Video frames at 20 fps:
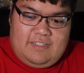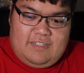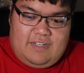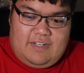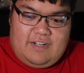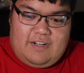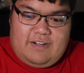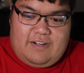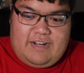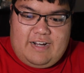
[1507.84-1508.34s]

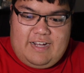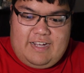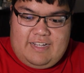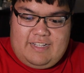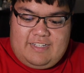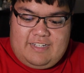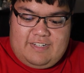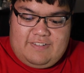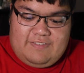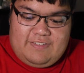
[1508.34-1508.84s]
Alright,
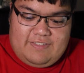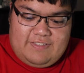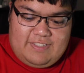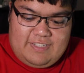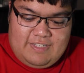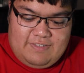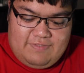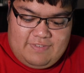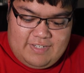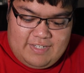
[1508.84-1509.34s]
in terms of
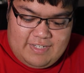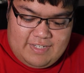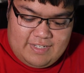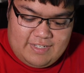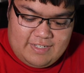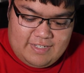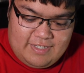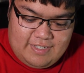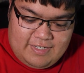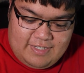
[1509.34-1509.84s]

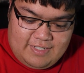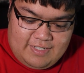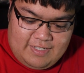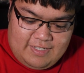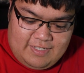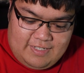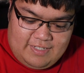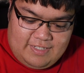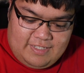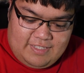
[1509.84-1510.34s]
CP.
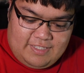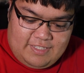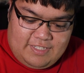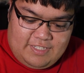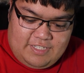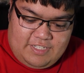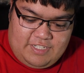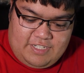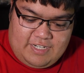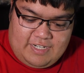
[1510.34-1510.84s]

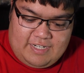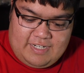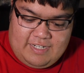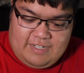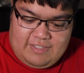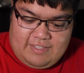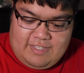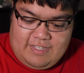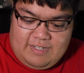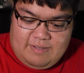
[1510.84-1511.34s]
Let's check
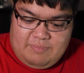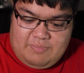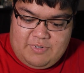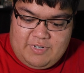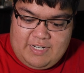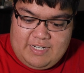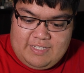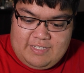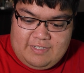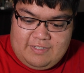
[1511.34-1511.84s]
out the
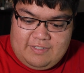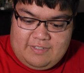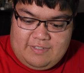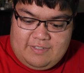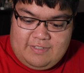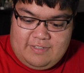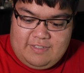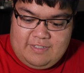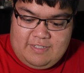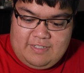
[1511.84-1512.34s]

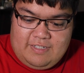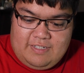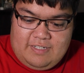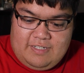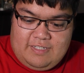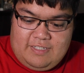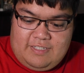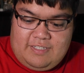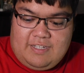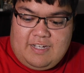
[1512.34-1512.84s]
appraisal.
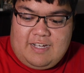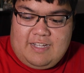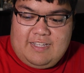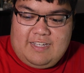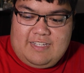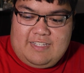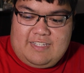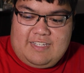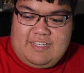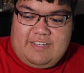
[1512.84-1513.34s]

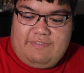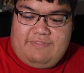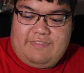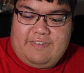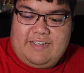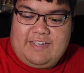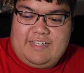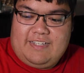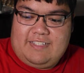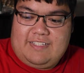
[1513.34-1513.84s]
Solid
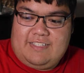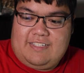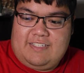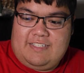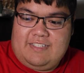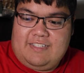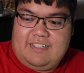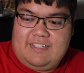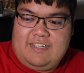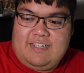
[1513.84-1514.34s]

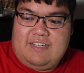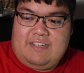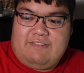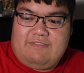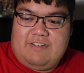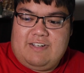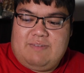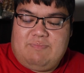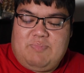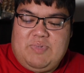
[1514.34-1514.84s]
defense.
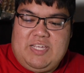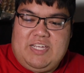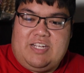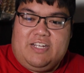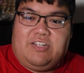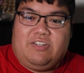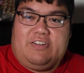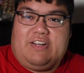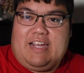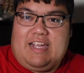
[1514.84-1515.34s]
Would be
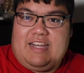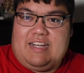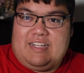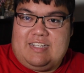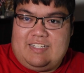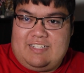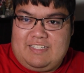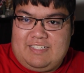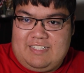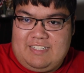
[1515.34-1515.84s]
great
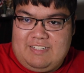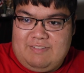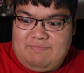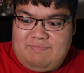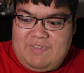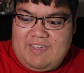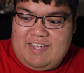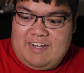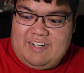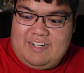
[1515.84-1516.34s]
and
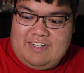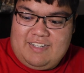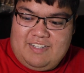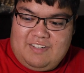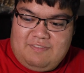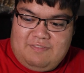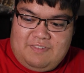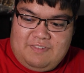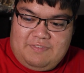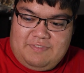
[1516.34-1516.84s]

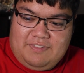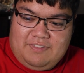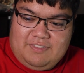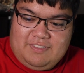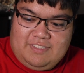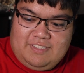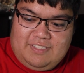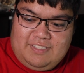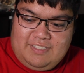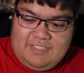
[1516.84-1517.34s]
competitive if it
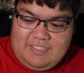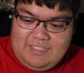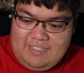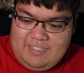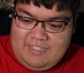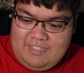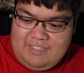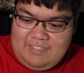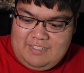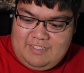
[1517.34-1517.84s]
was
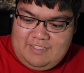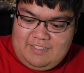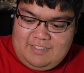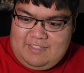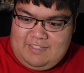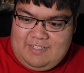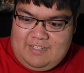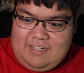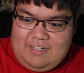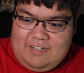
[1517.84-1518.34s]

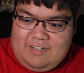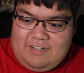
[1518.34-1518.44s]
an